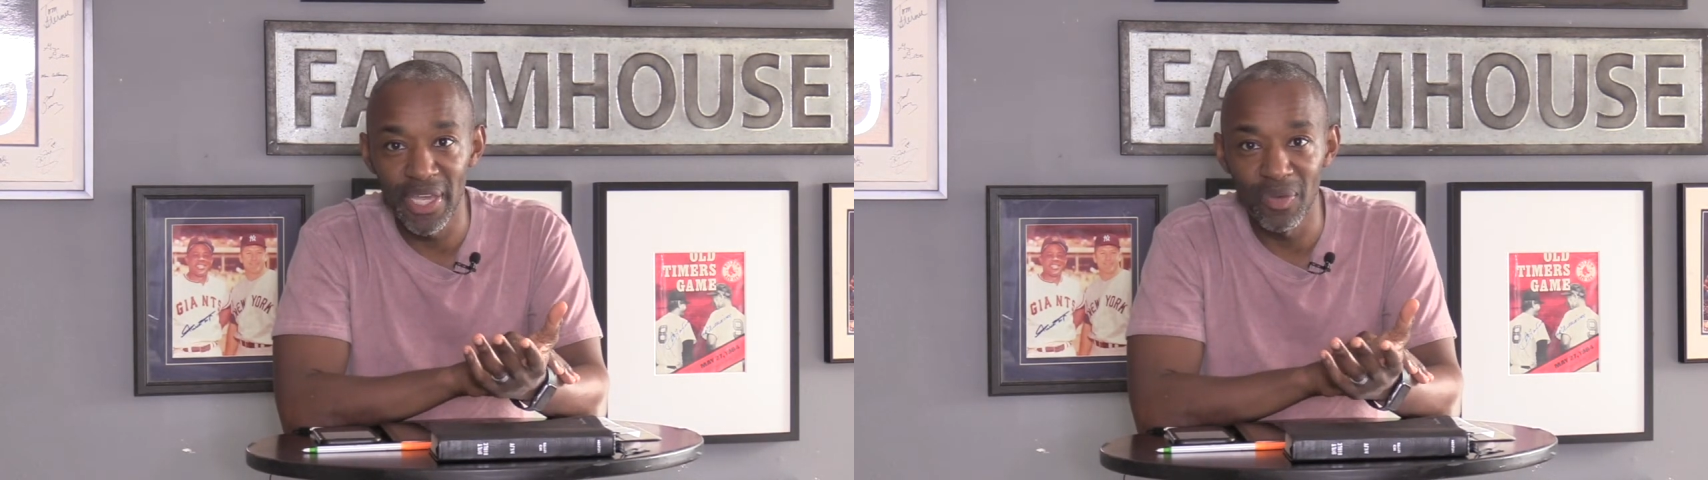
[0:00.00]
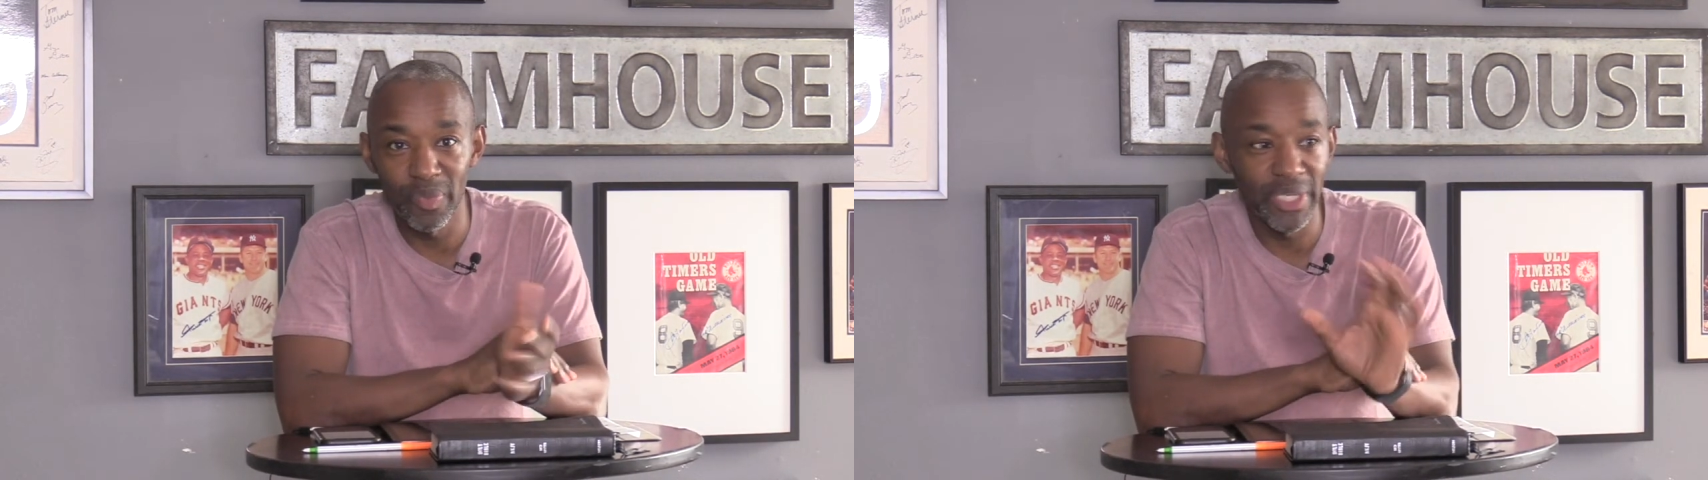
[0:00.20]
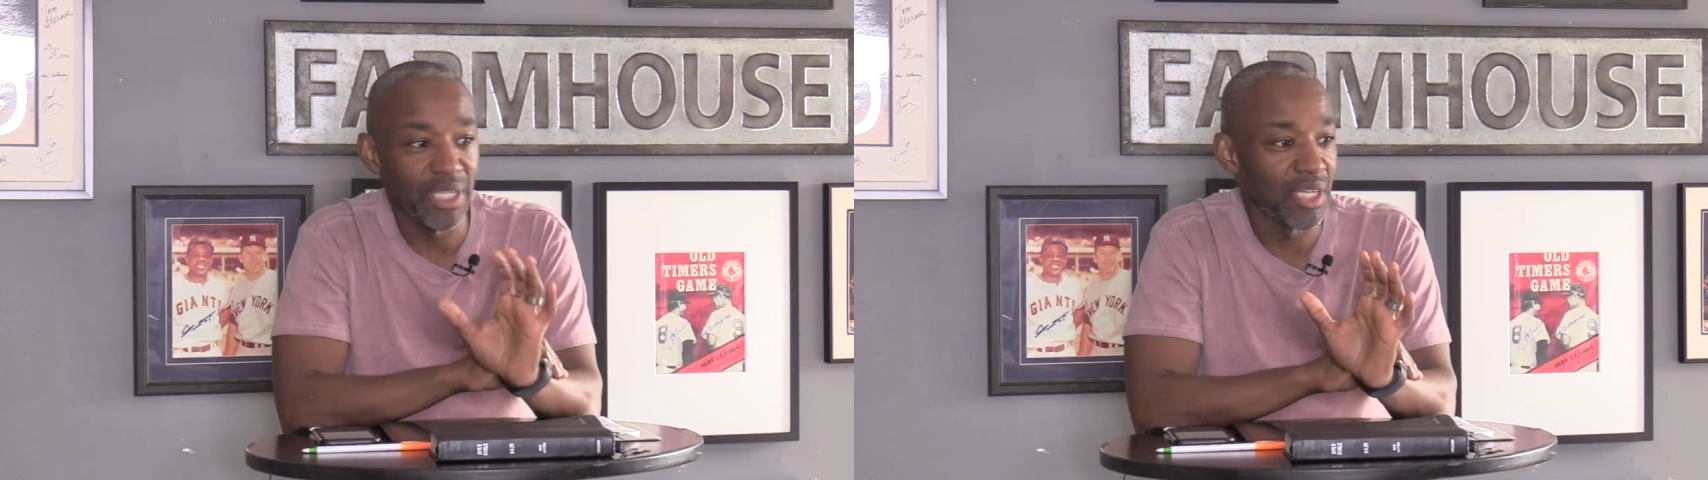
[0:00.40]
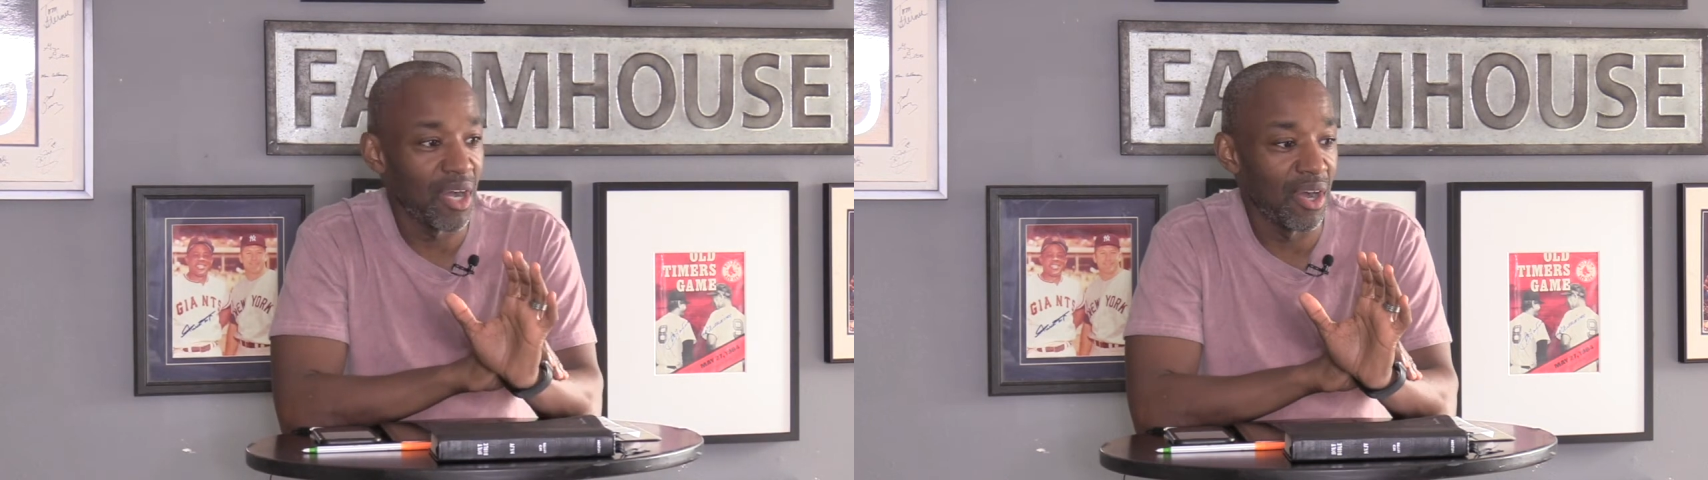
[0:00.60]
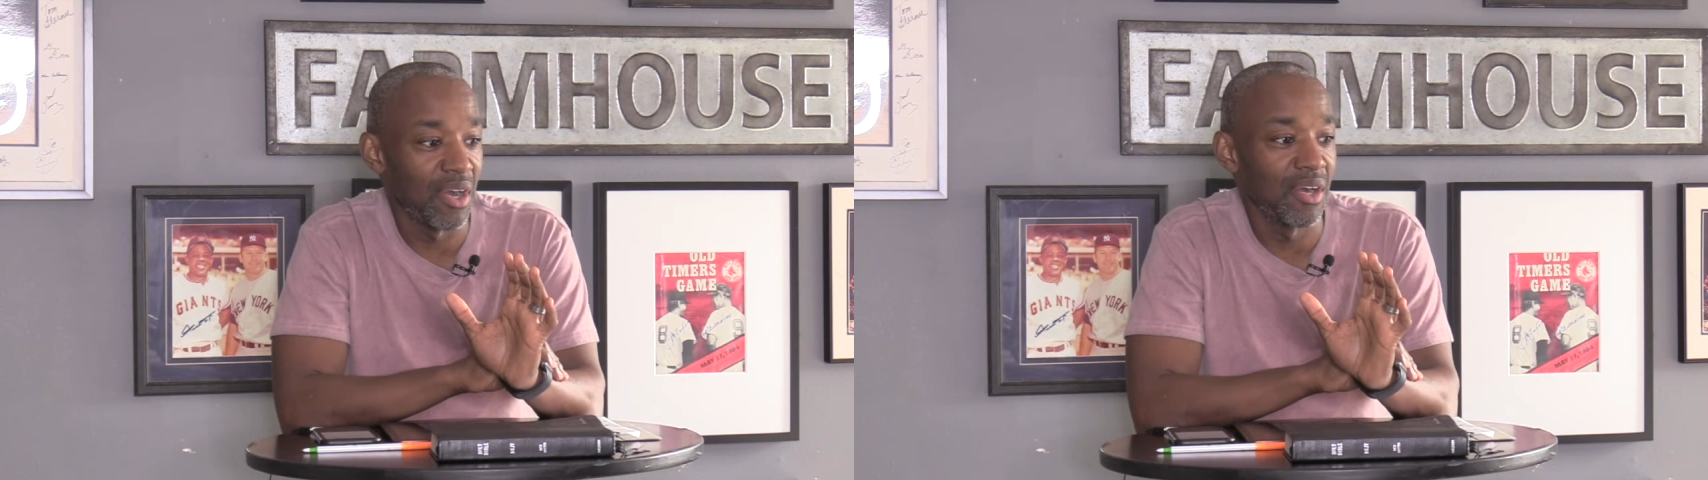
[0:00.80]
And we
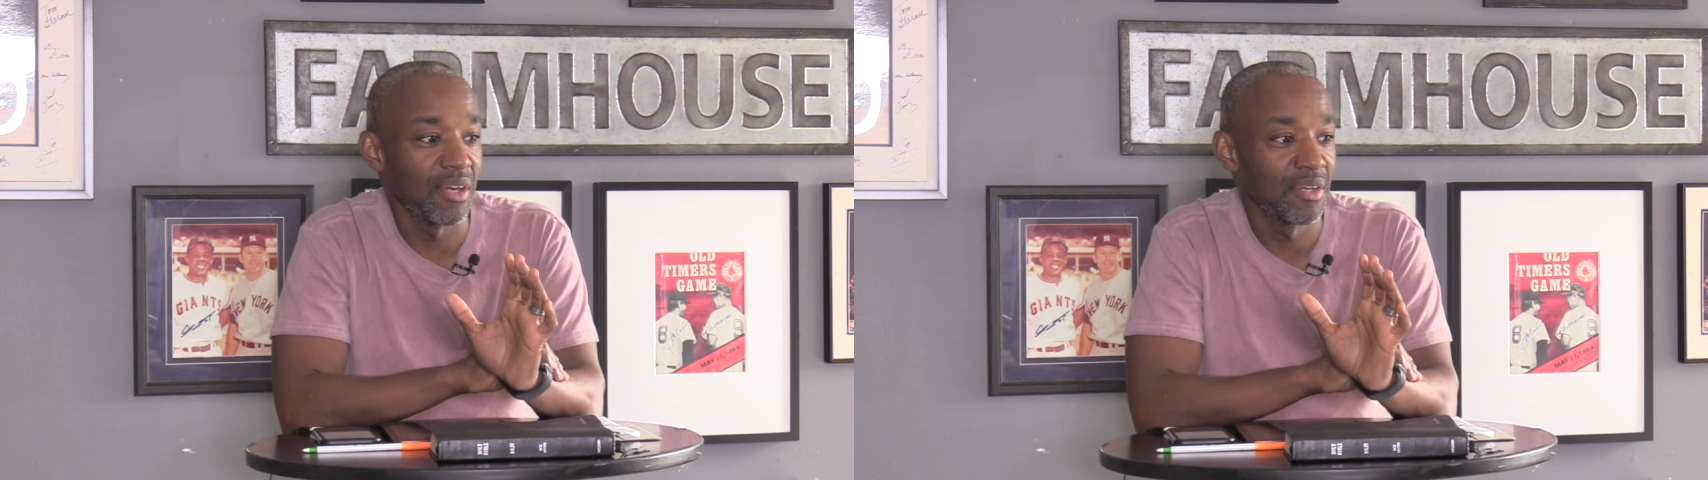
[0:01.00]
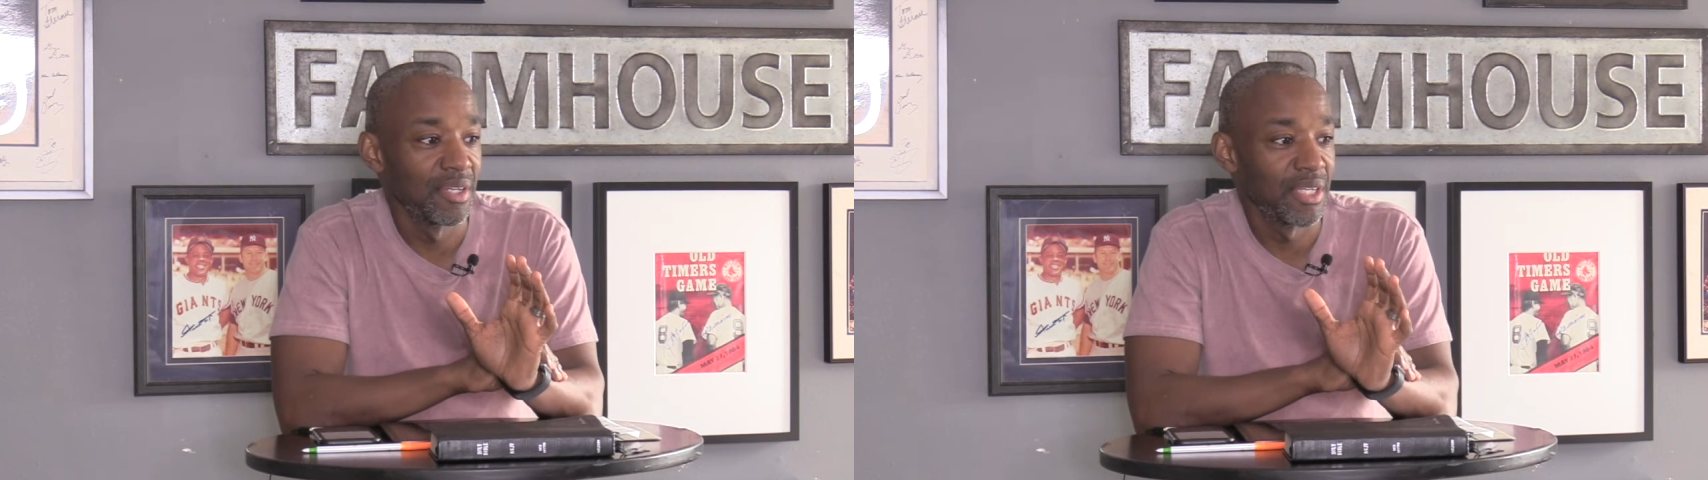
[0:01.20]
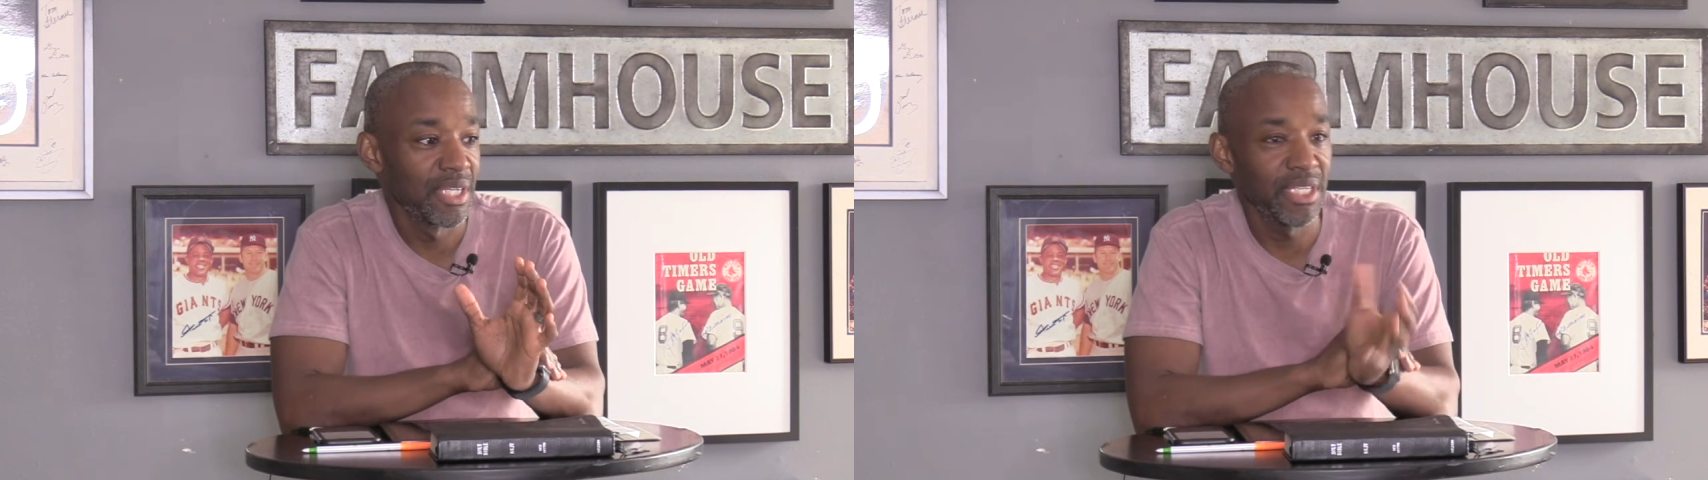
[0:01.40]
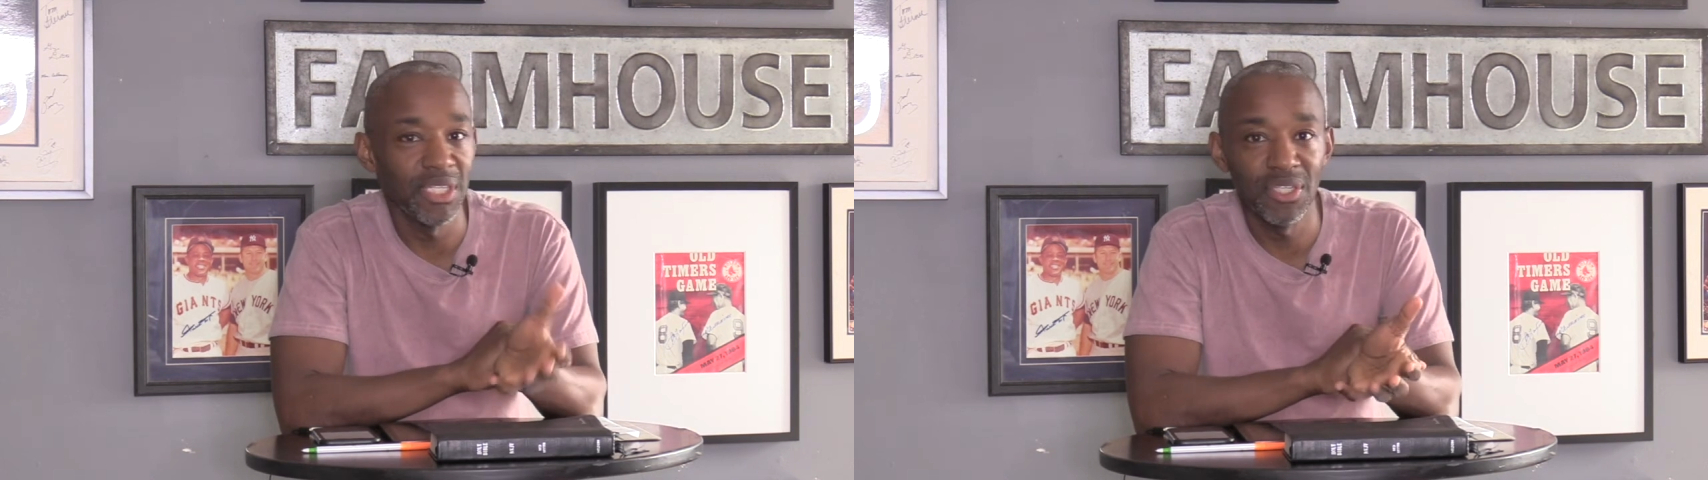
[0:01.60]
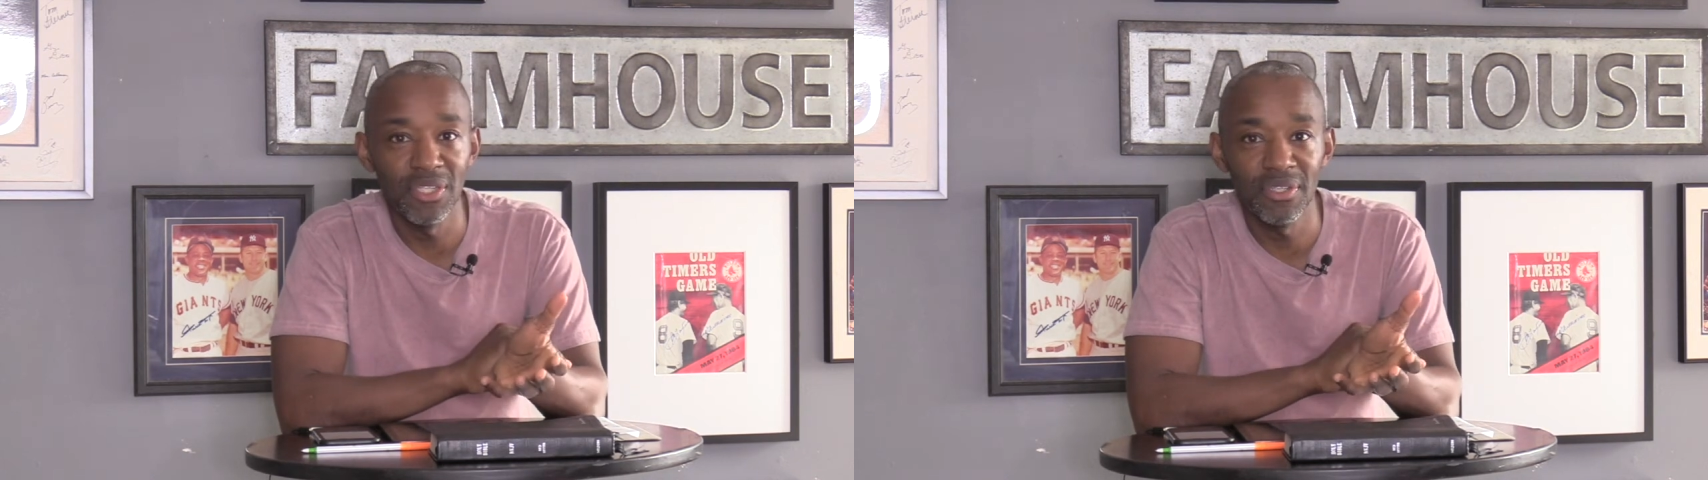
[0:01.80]
are
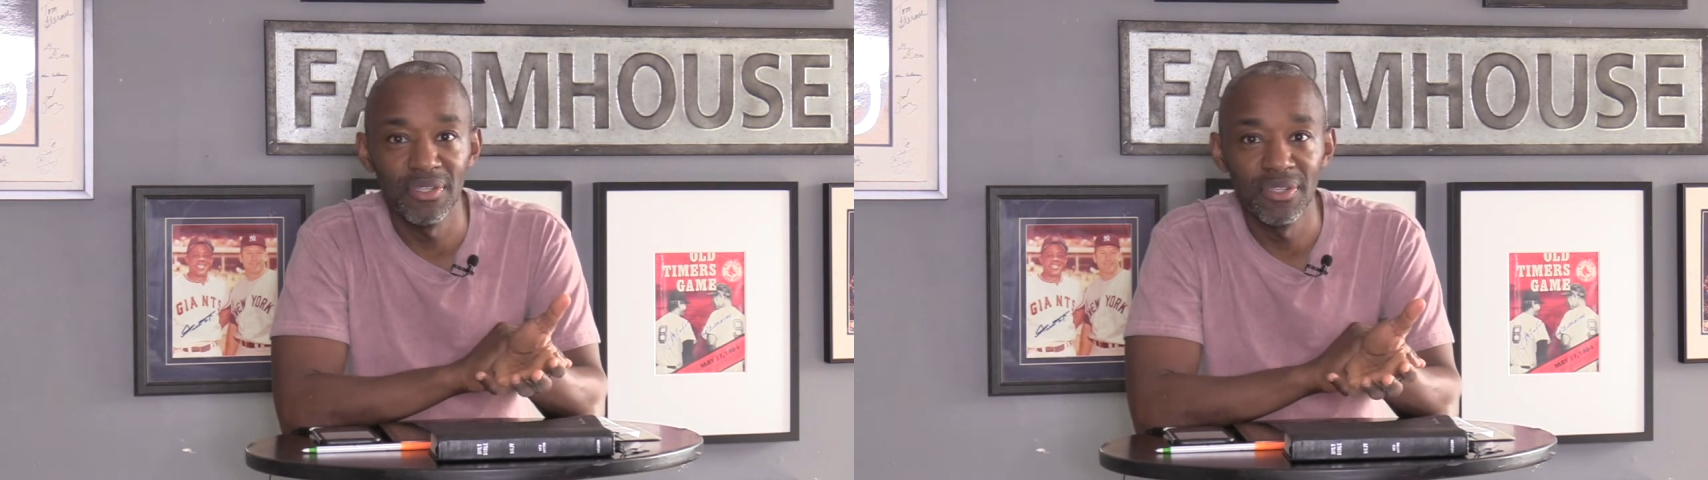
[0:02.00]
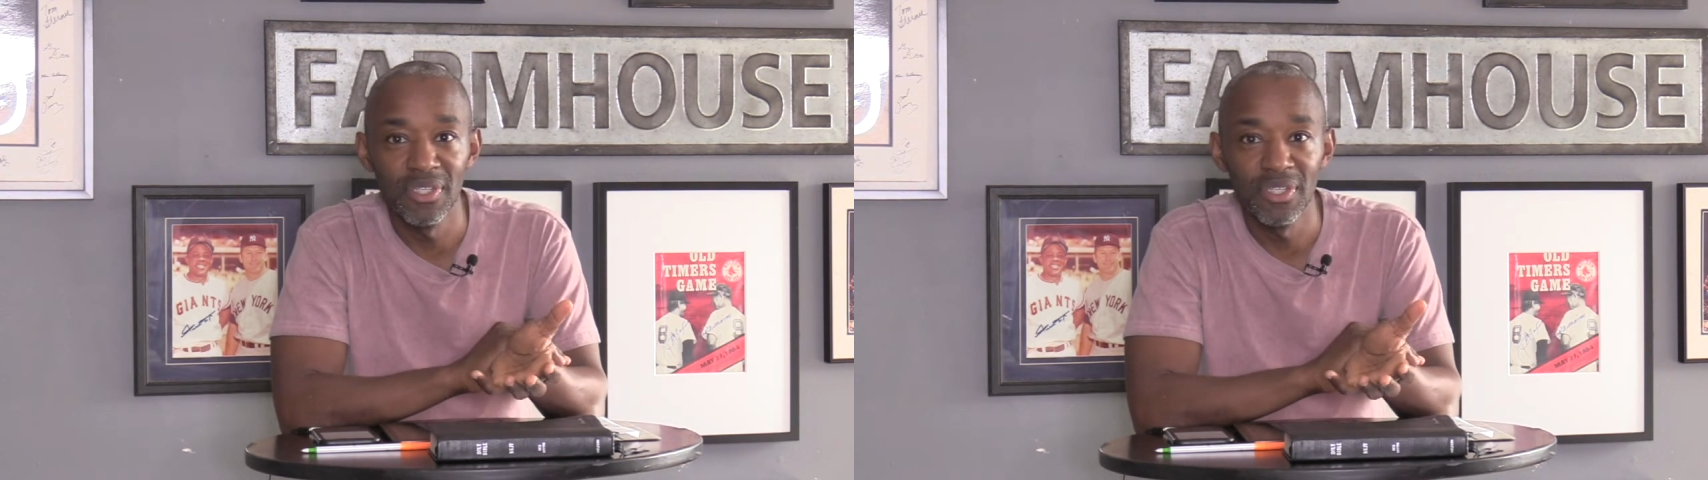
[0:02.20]
here